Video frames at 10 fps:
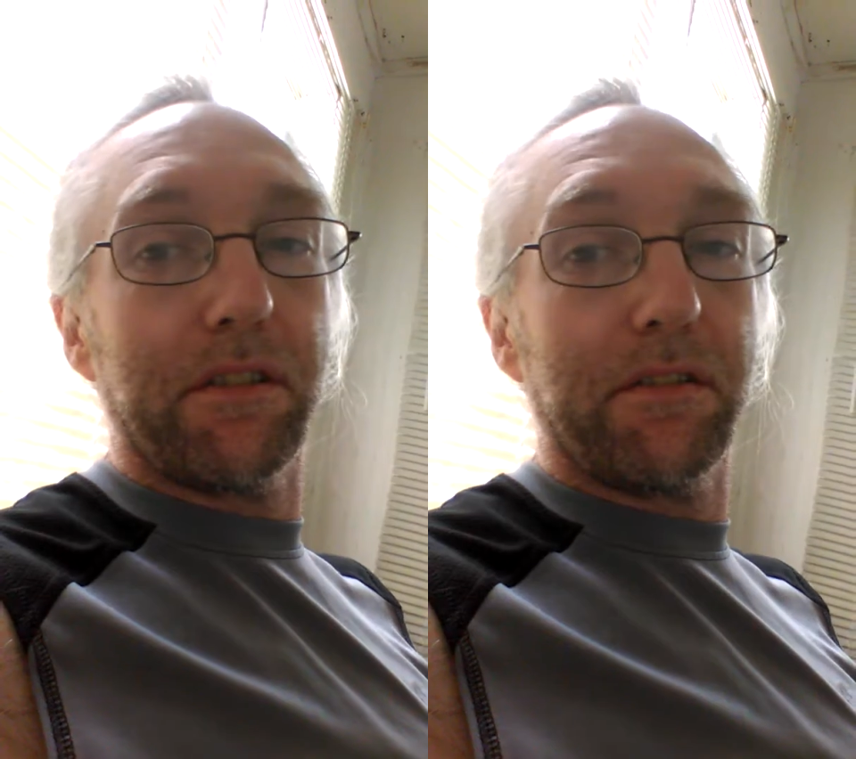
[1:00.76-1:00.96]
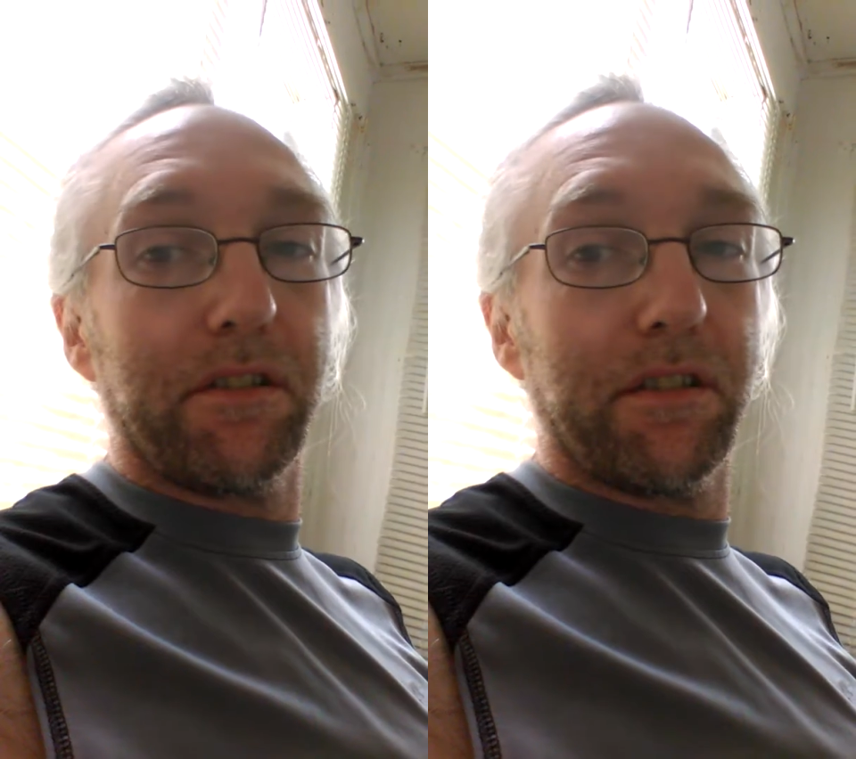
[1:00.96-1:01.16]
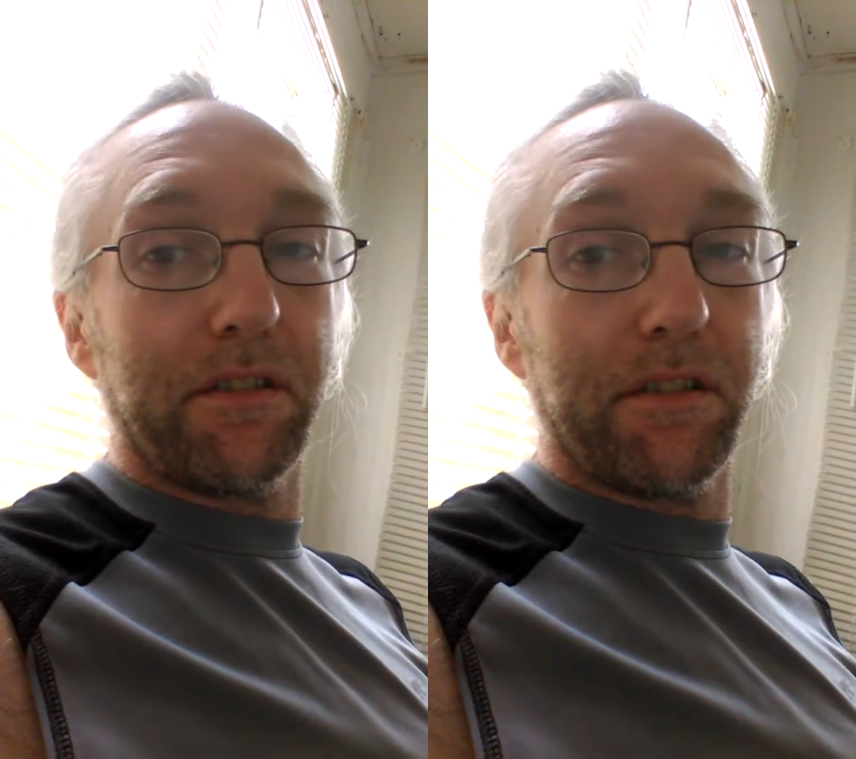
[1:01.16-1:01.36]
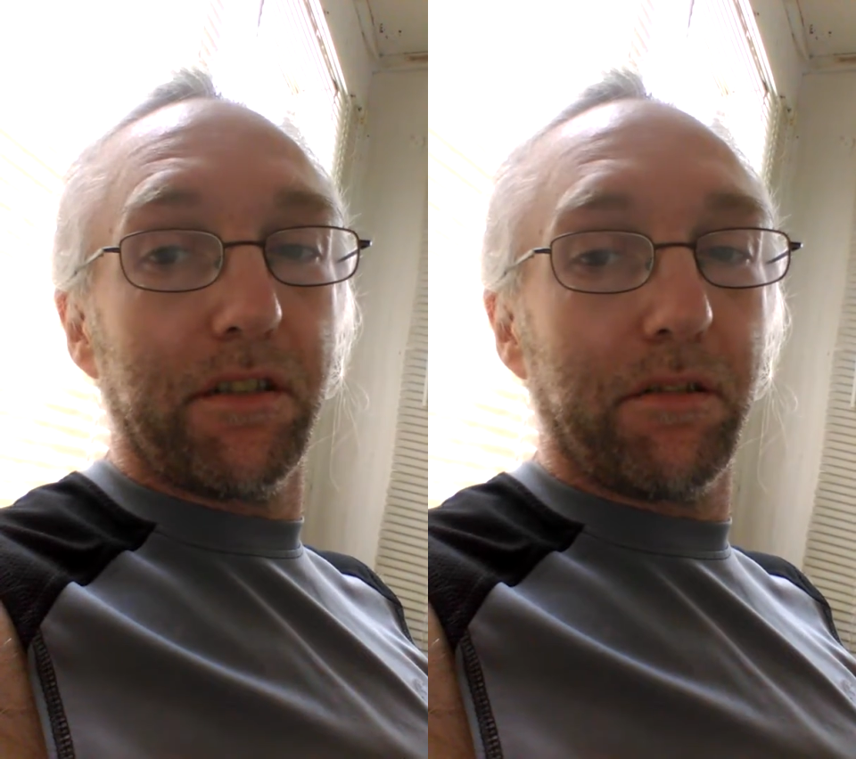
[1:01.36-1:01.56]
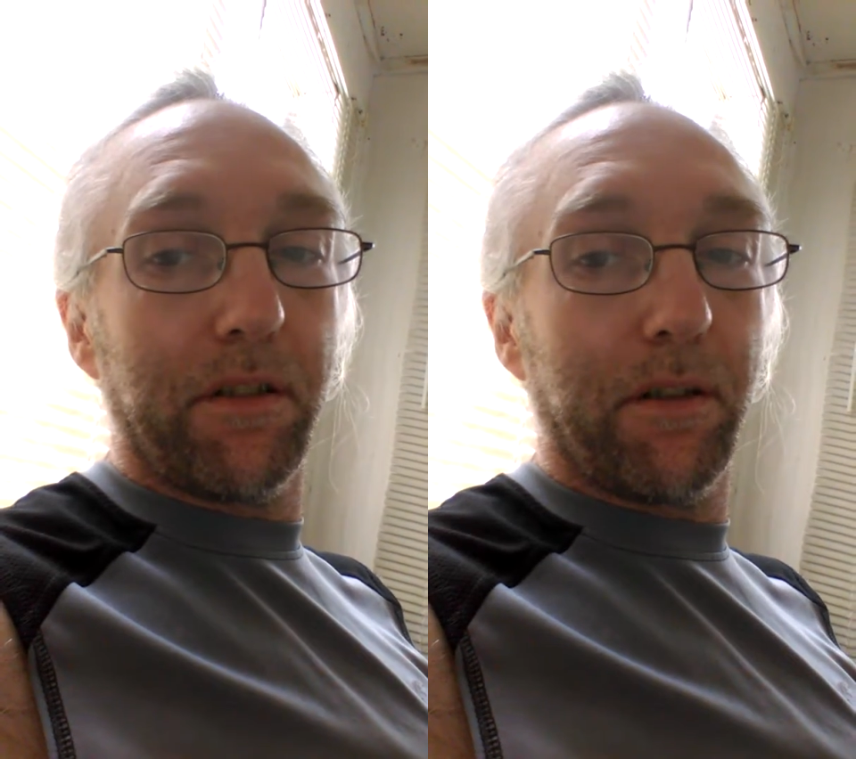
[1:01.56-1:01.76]
hear that,
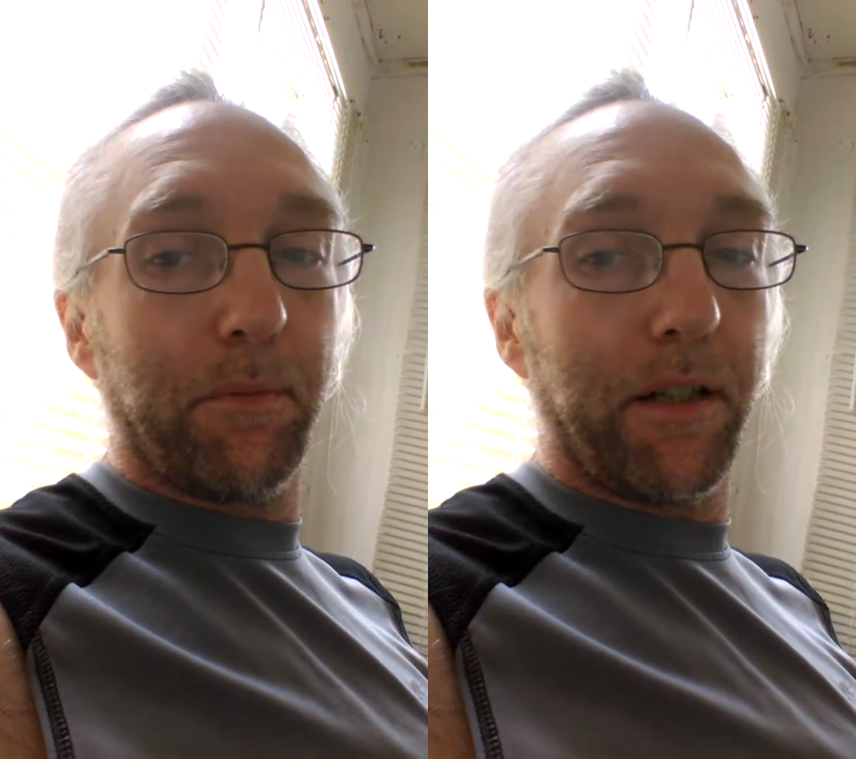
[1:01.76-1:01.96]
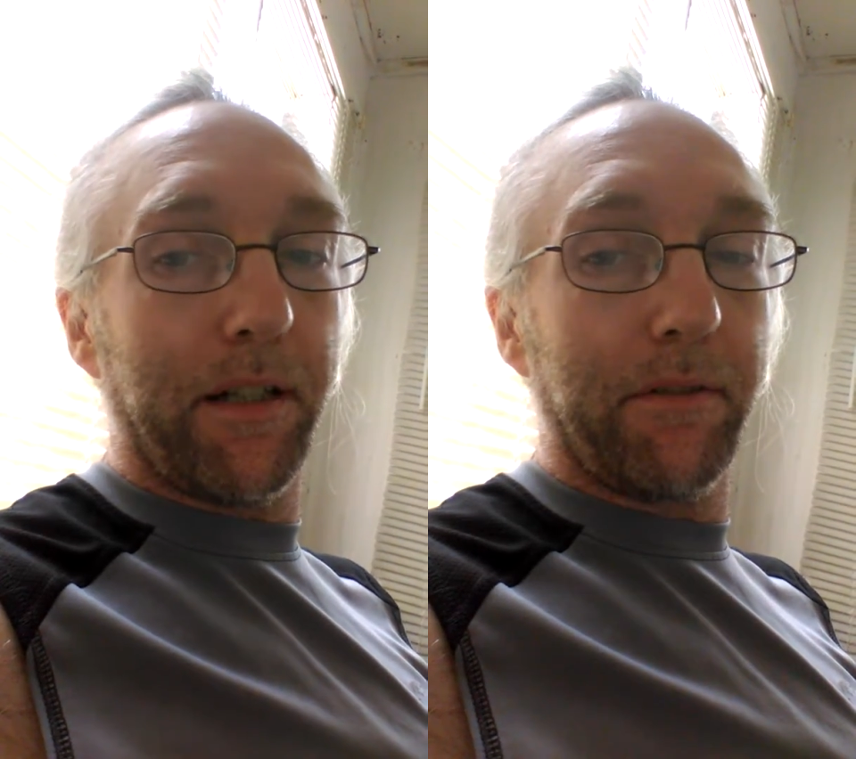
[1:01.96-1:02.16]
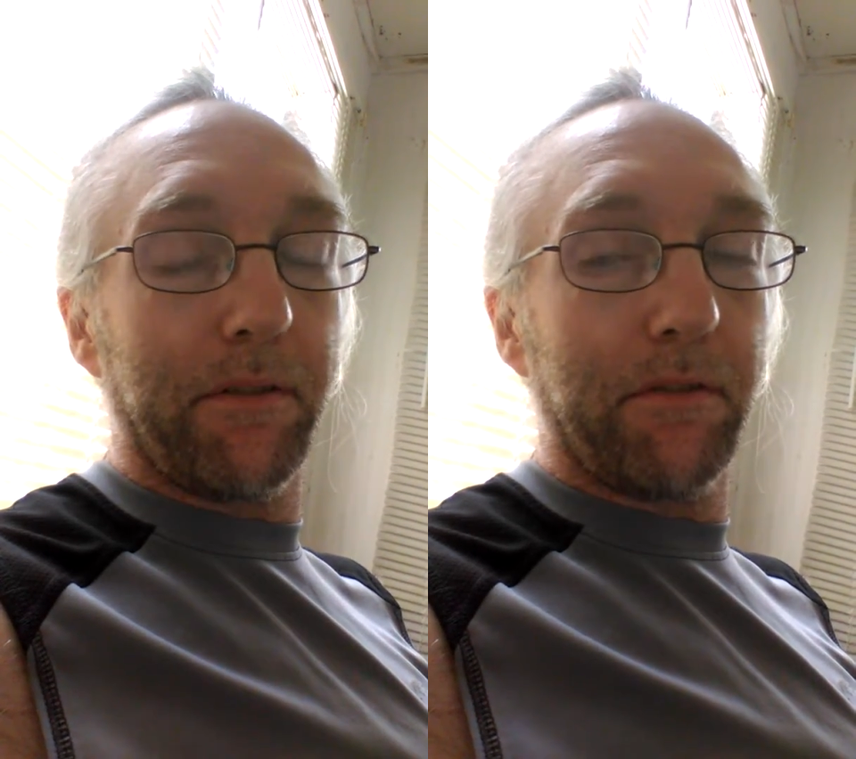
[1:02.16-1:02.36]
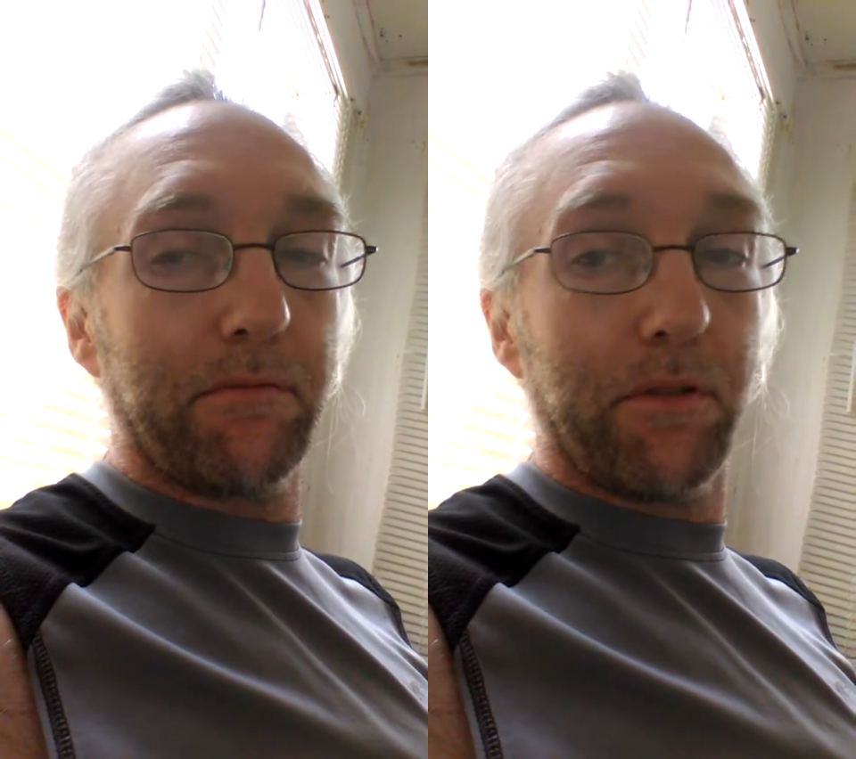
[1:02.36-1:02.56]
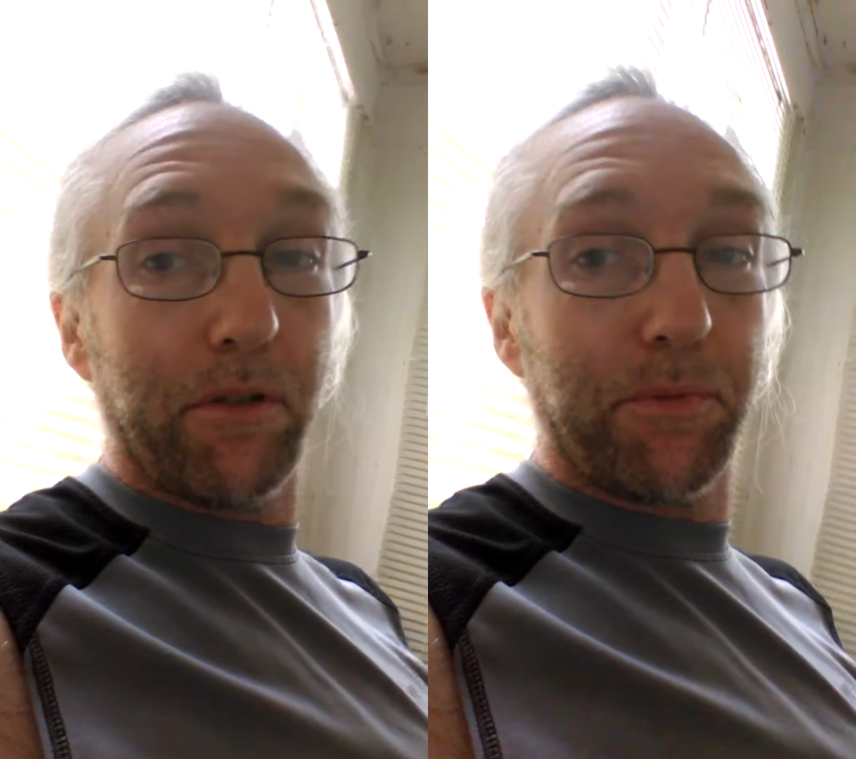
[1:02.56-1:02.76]
that'll help. I don't know.
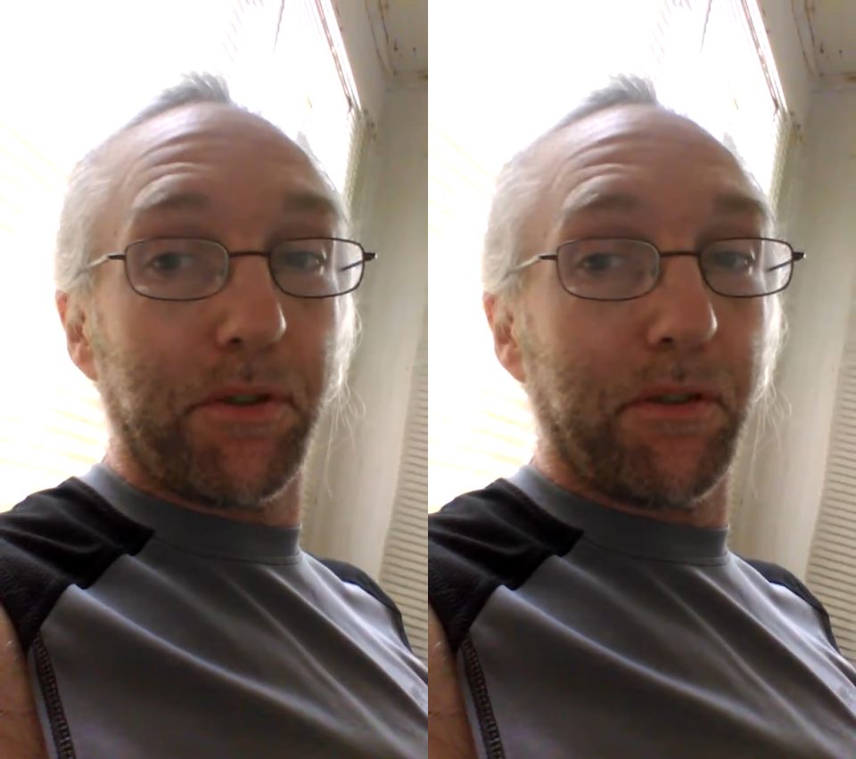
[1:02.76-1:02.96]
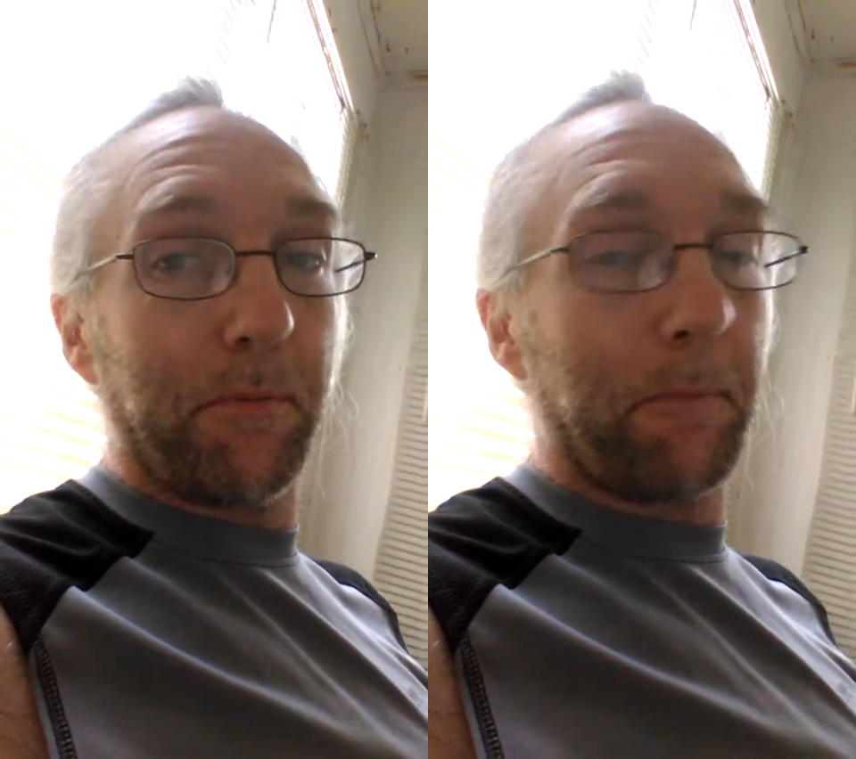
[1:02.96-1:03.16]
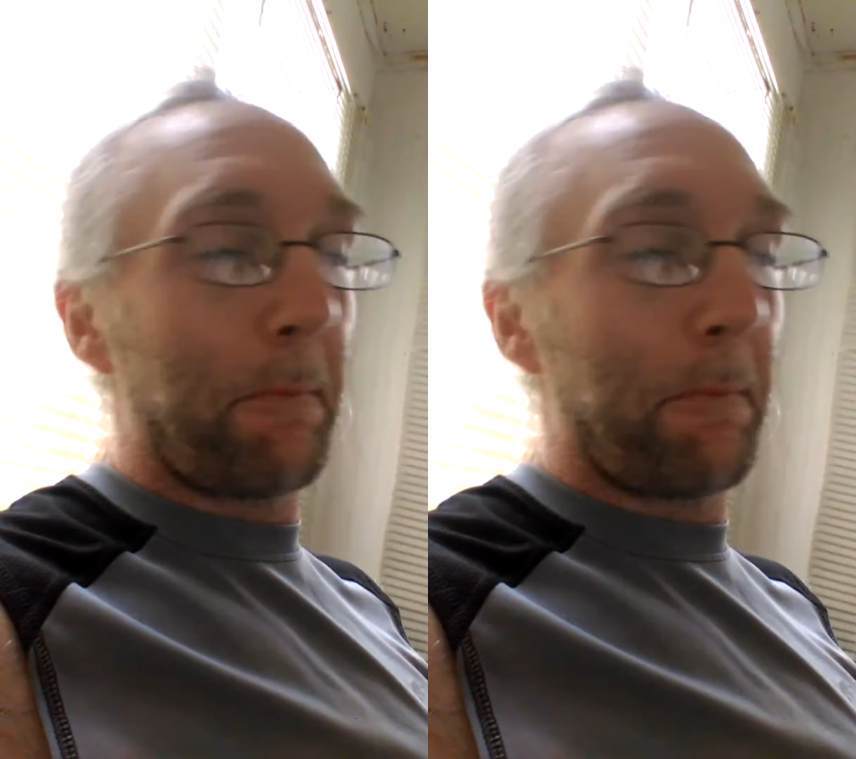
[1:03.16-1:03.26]
Hope so.